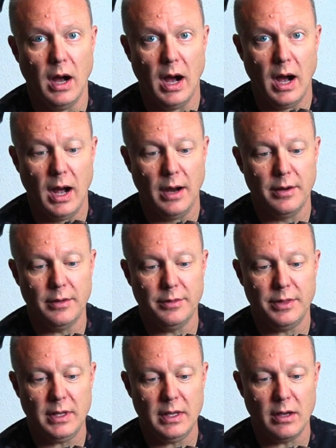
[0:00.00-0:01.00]
on
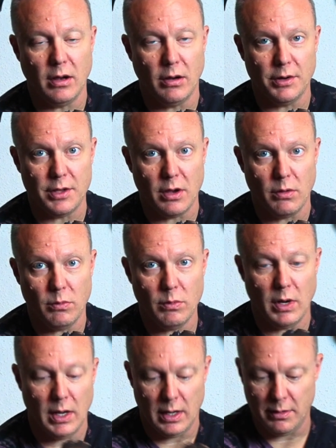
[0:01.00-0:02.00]
the audio
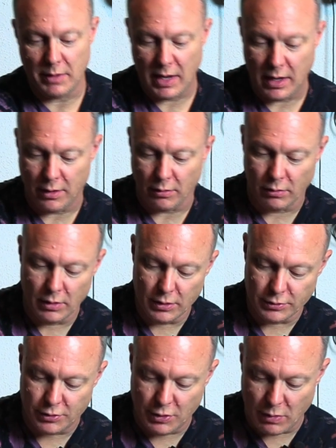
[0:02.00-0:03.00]
handle,
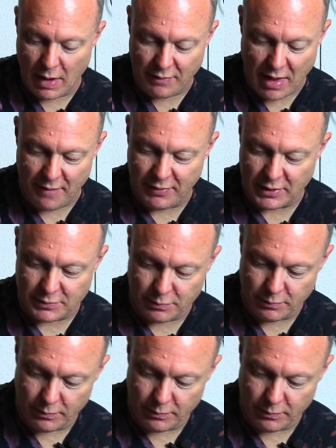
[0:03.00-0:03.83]
so you would have to have this